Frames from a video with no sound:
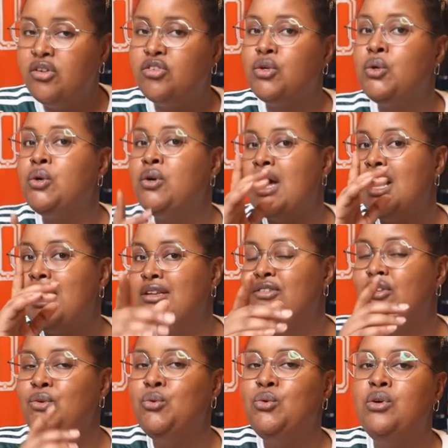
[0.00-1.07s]
So I'll
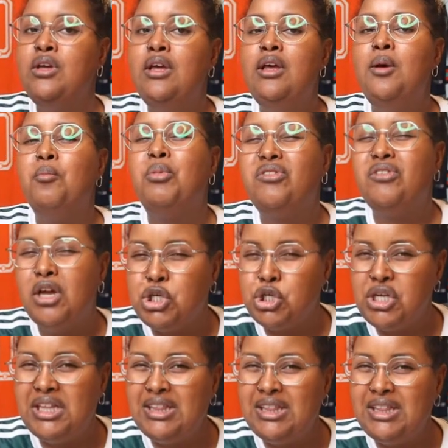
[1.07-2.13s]
do
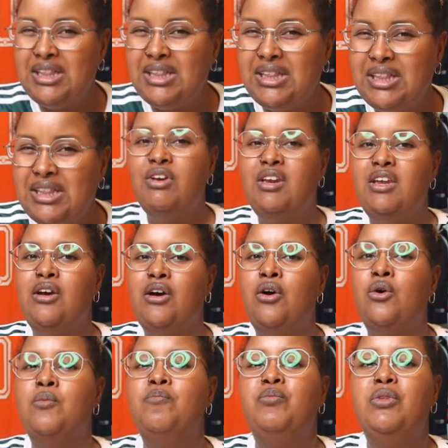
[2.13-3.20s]
potentially a live
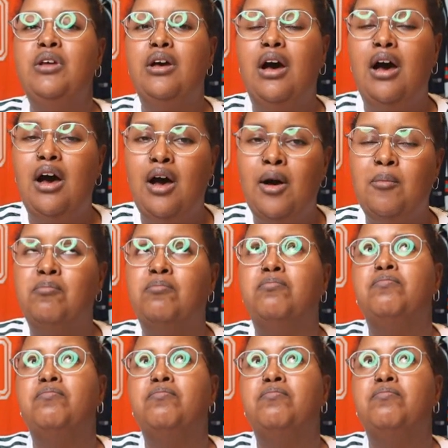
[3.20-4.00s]
video a